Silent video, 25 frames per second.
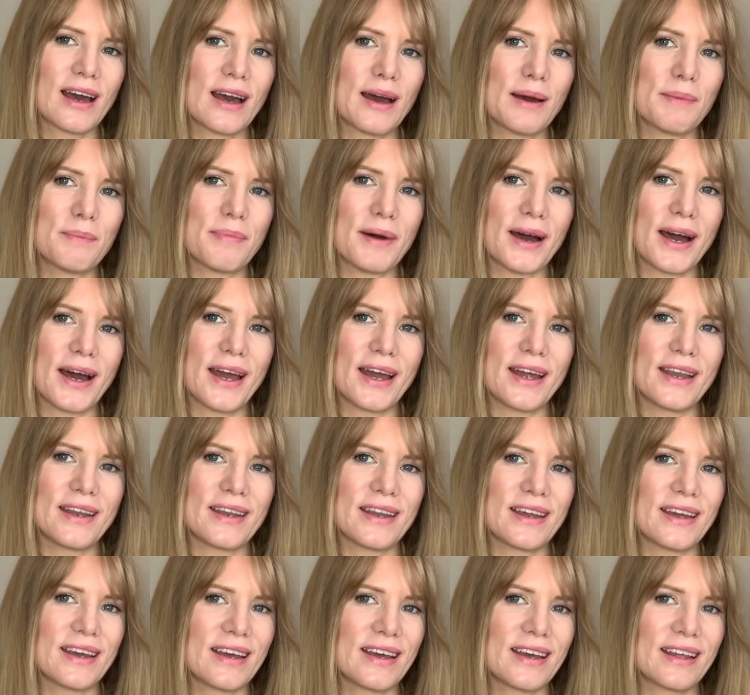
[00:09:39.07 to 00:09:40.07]
but
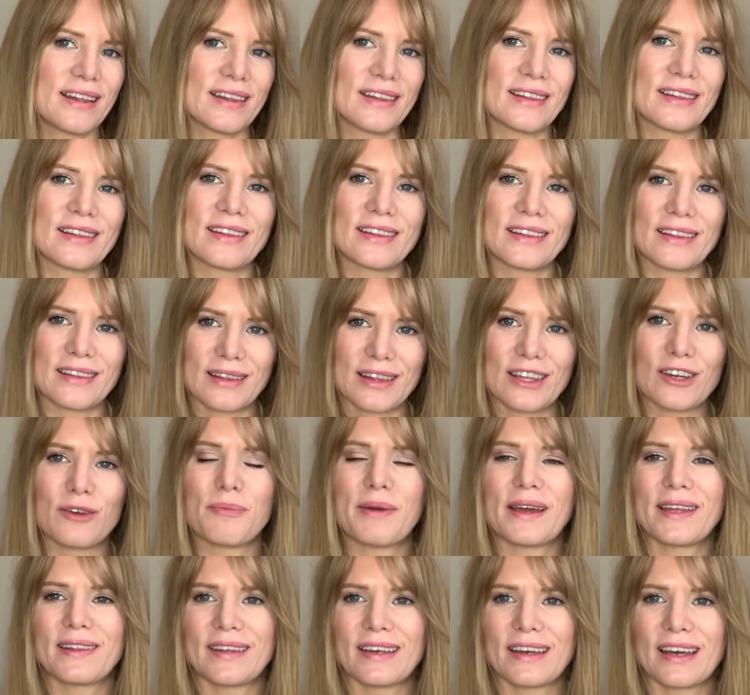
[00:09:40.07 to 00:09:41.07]
they're
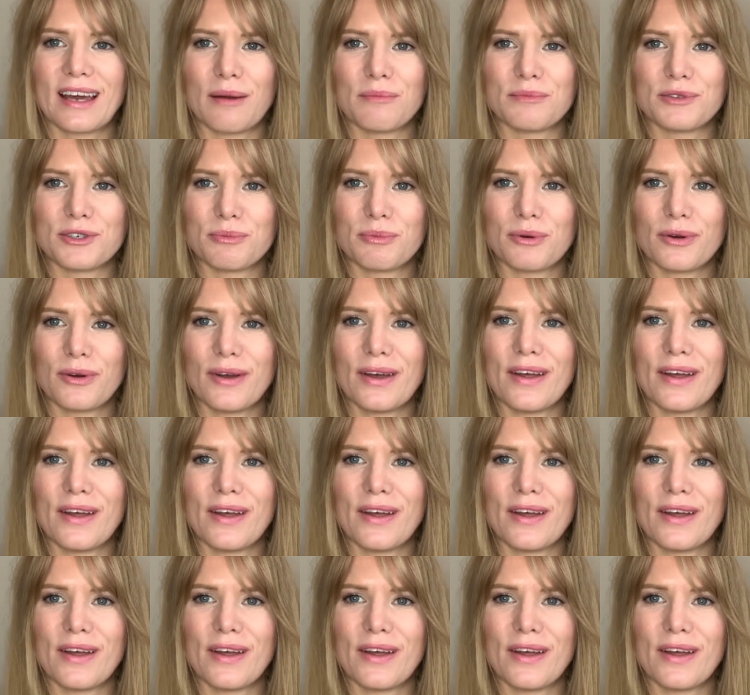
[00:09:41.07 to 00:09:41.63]
mainly comfortable,